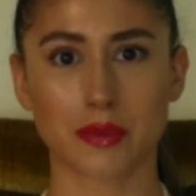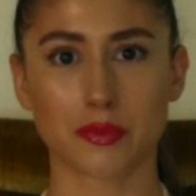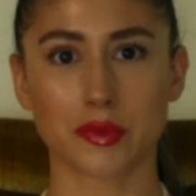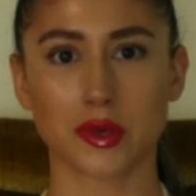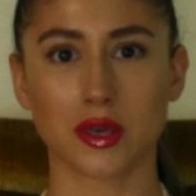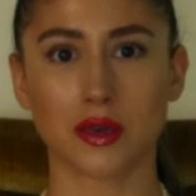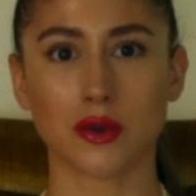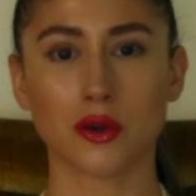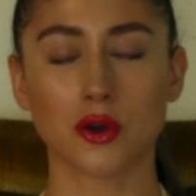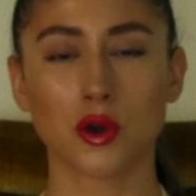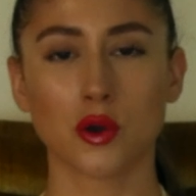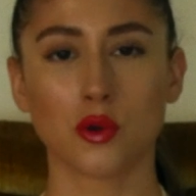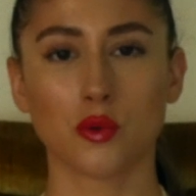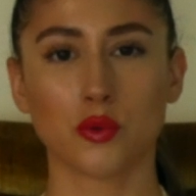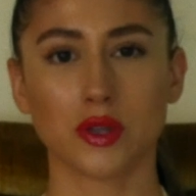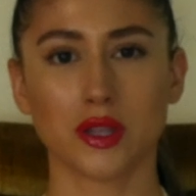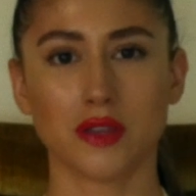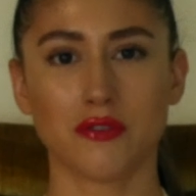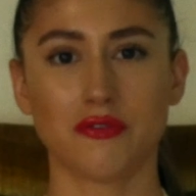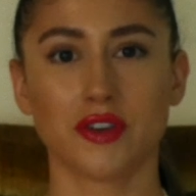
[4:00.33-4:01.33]
and make me
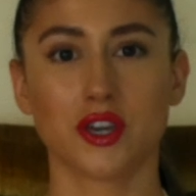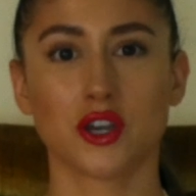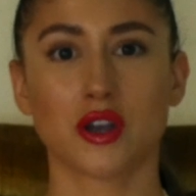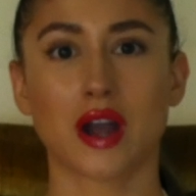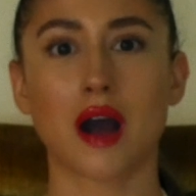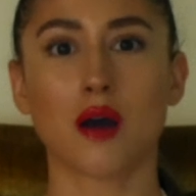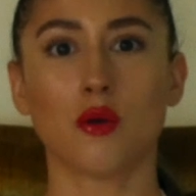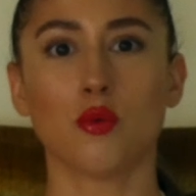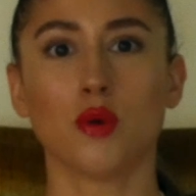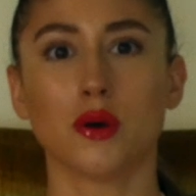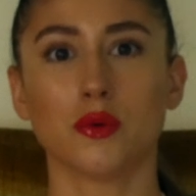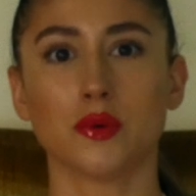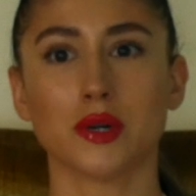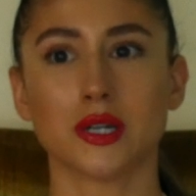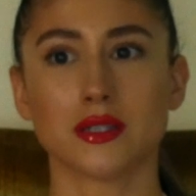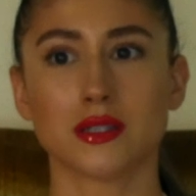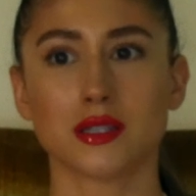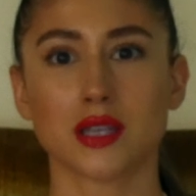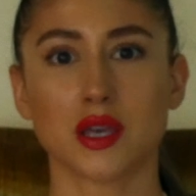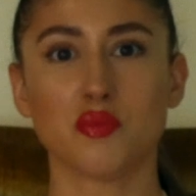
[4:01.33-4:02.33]
really figure out
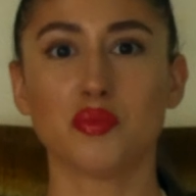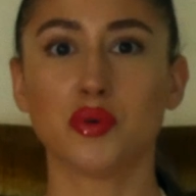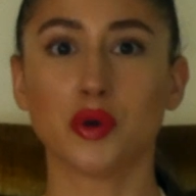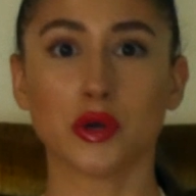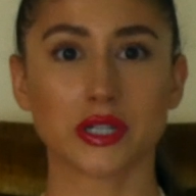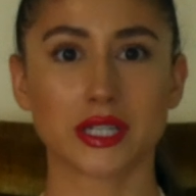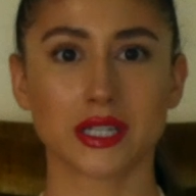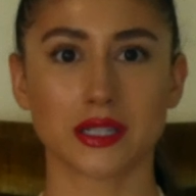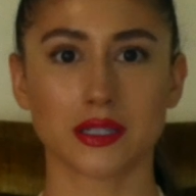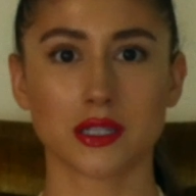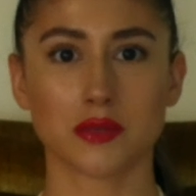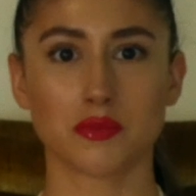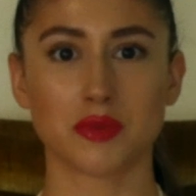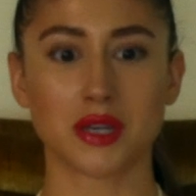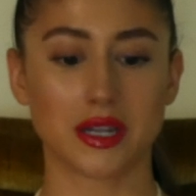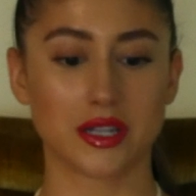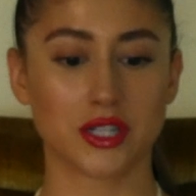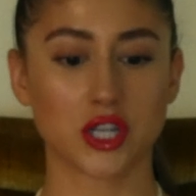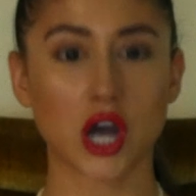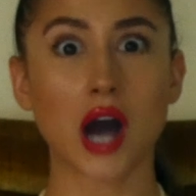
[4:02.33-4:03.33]
what was important
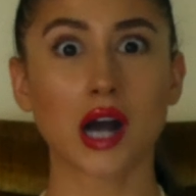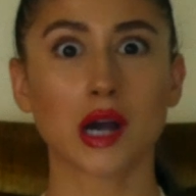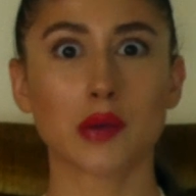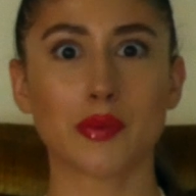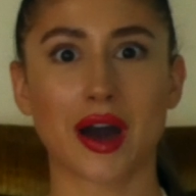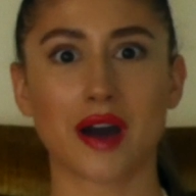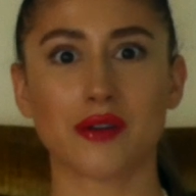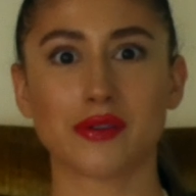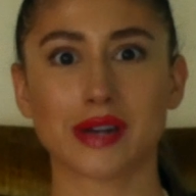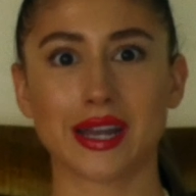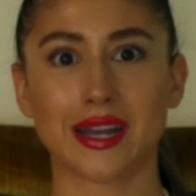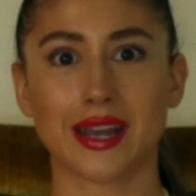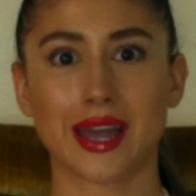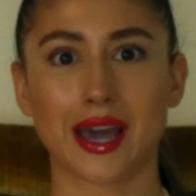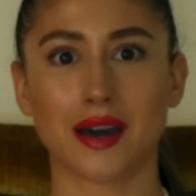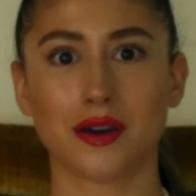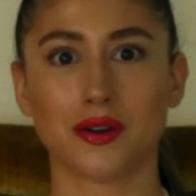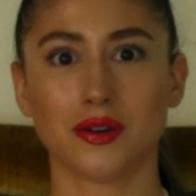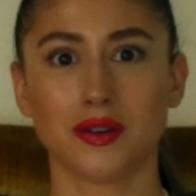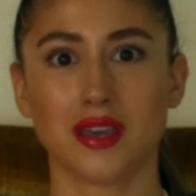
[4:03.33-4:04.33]
to me to talk about
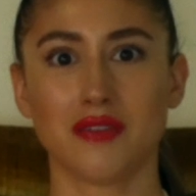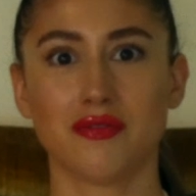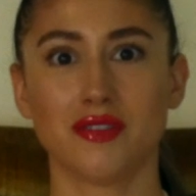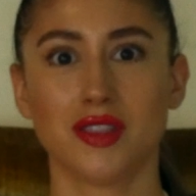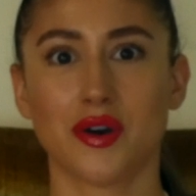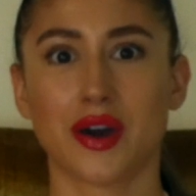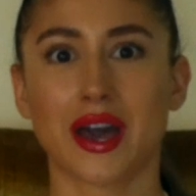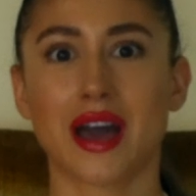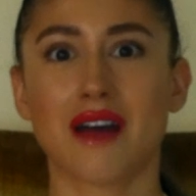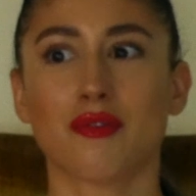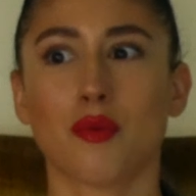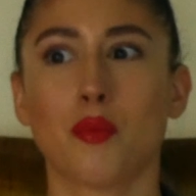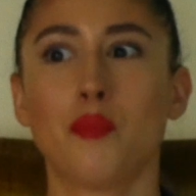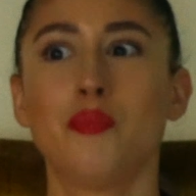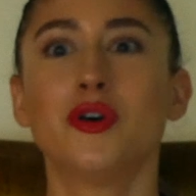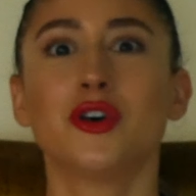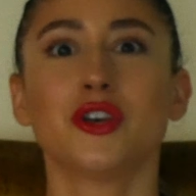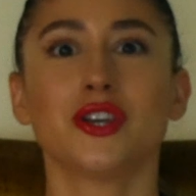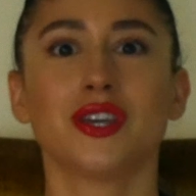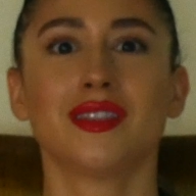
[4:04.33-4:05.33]
right now, even though I have
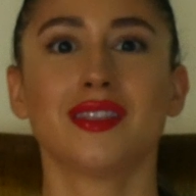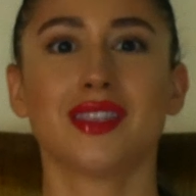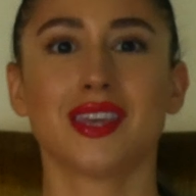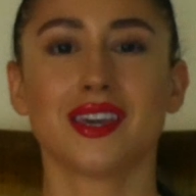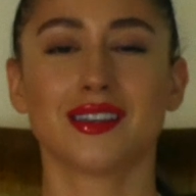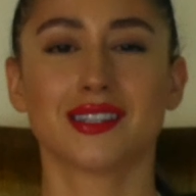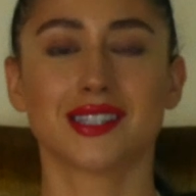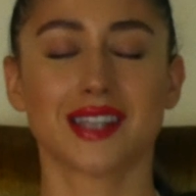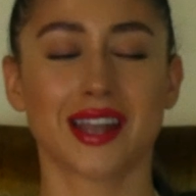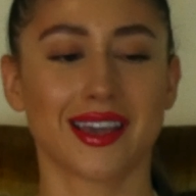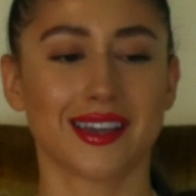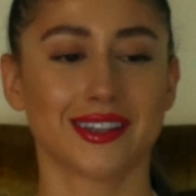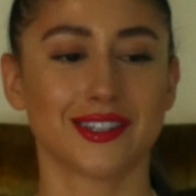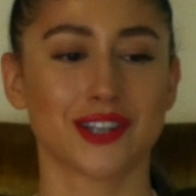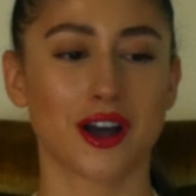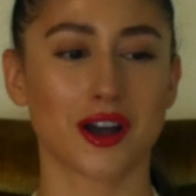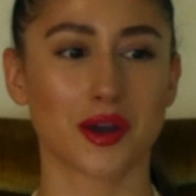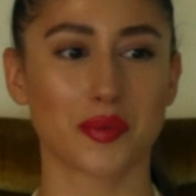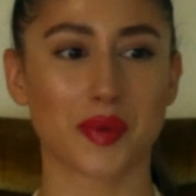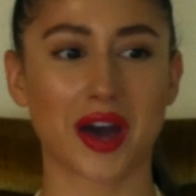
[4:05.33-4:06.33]
a million things that I
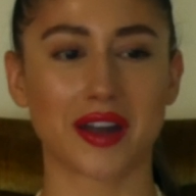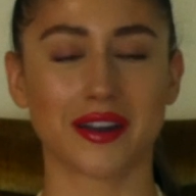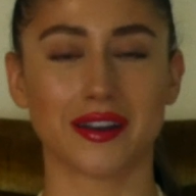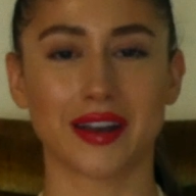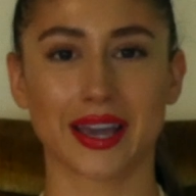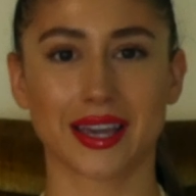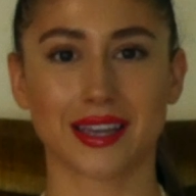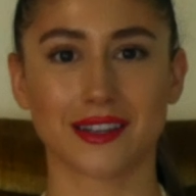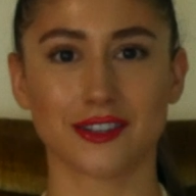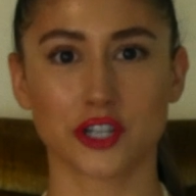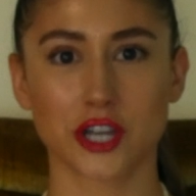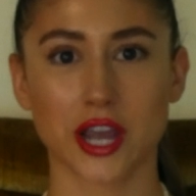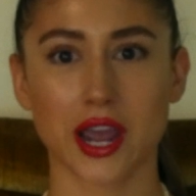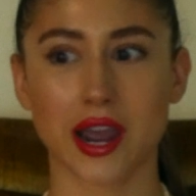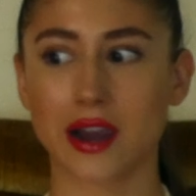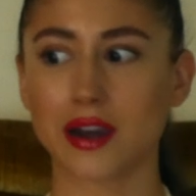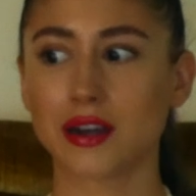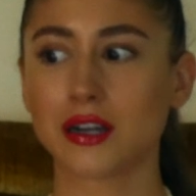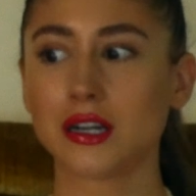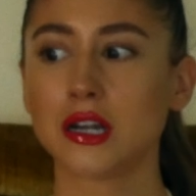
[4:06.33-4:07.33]
can talk about and I can
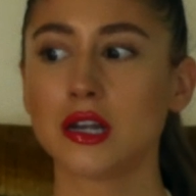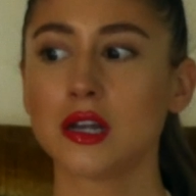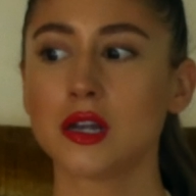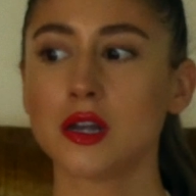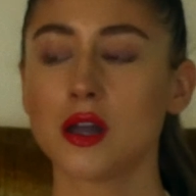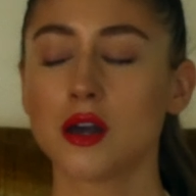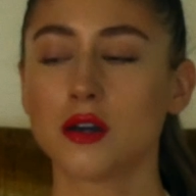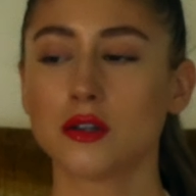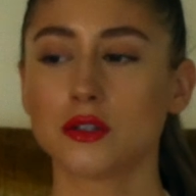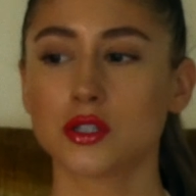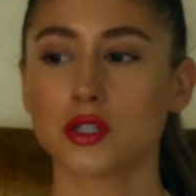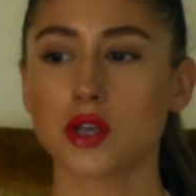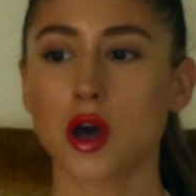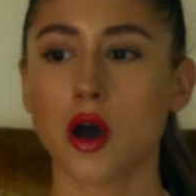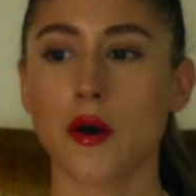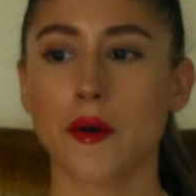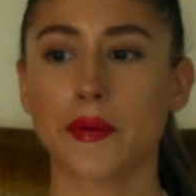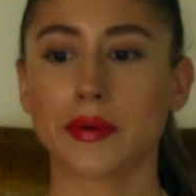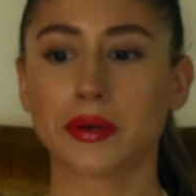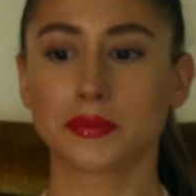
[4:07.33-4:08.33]
share.
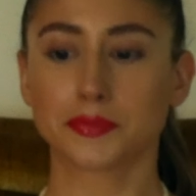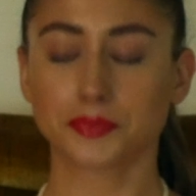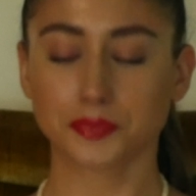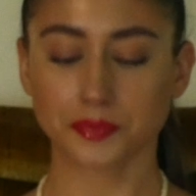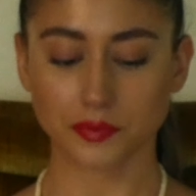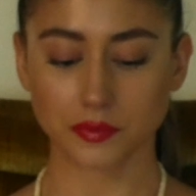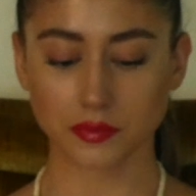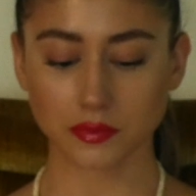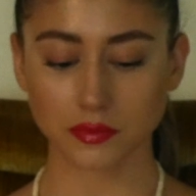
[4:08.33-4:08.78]
So